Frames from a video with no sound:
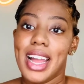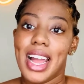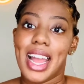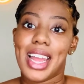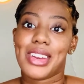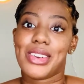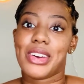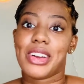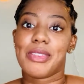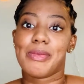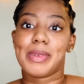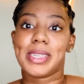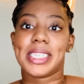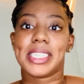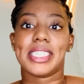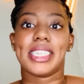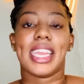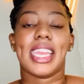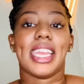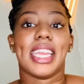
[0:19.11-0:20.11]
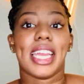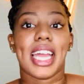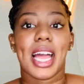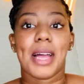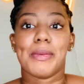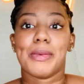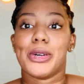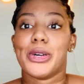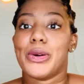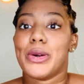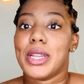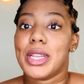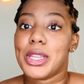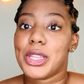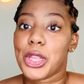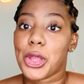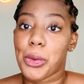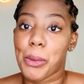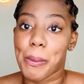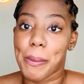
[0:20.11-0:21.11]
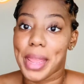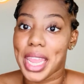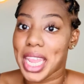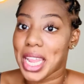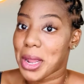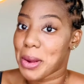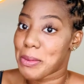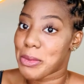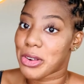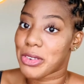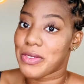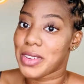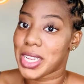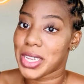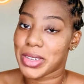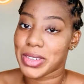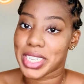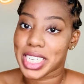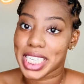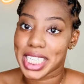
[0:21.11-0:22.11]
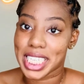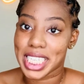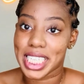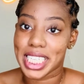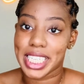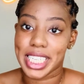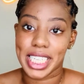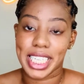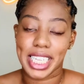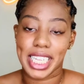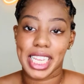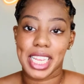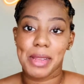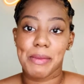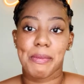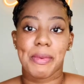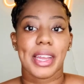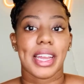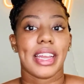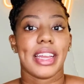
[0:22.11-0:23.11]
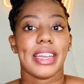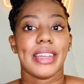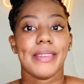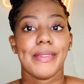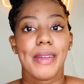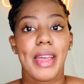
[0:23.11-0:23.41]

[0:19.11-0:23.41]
I know I've been saying I'm going to make more videos consistently, but